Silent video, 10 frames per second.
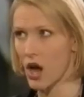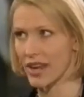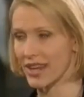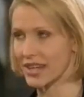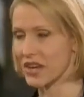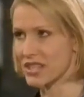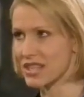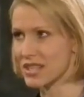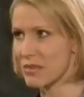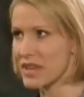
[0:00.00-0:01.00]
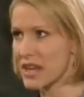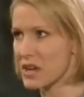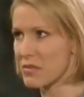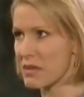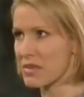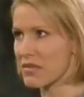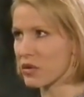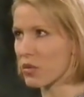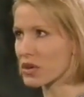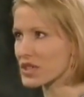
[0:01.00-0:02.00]
Okay, now is this something gonna make me
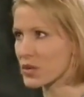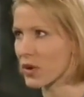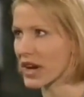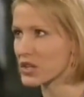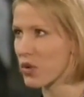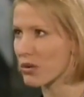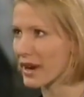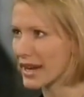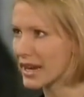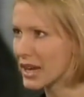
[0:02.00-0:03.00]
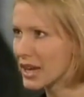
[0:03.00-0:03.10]
feel worse than what I do already?